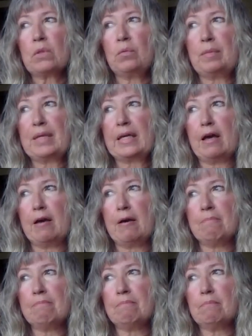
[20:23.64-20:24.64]
we
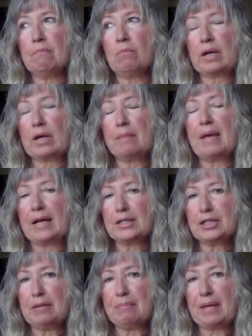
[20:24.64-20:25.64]
become more
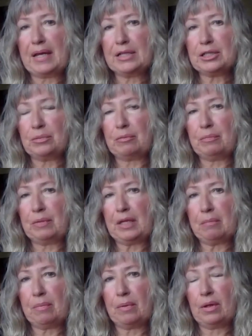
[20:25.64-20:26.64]
compassionate and patient with
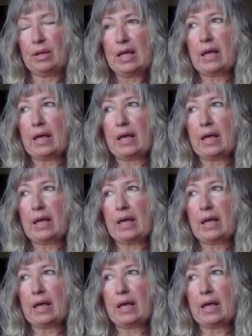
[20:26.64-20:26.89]
people.